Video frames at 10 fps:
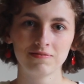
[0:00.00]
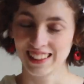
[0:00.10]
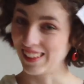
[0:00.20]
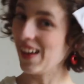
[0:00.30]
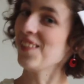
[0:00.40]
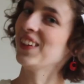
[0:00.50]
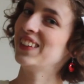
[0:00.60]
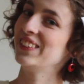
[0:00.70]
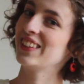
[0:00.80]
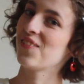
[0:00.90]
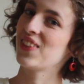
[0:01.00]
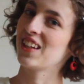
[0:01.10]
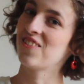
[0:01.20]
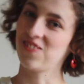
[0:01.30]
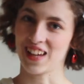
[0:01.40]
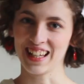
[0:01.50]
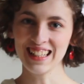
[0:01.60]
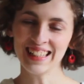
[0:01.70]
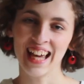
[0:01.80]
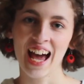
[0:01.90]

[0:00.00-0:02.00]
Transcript: So now I'm going to do something fun.